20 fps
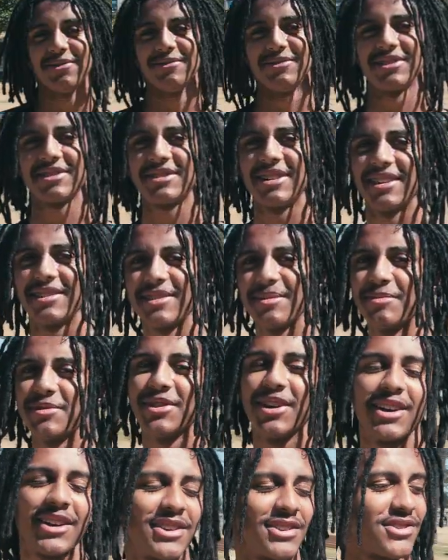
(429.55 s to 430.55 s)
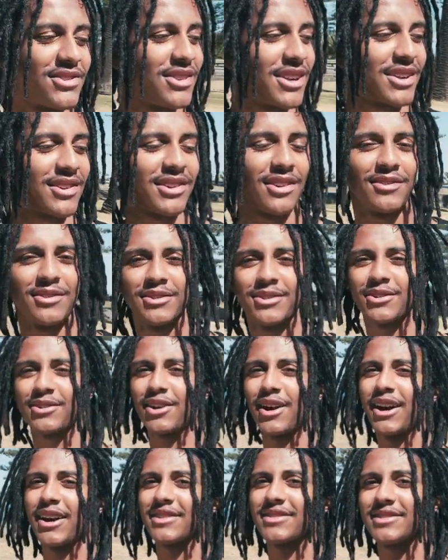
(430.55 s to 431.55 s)
We've just done some circus tricks over on the
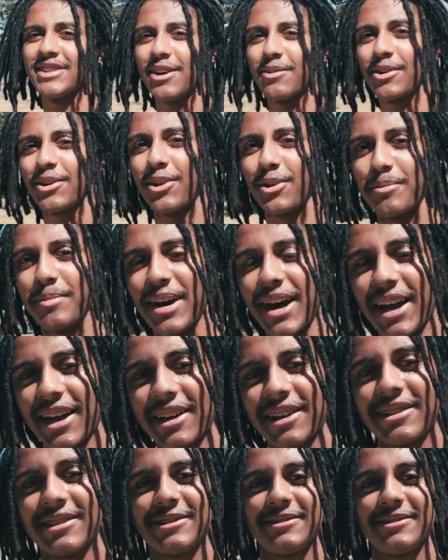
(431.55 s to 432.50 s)
grass. Now we're going back.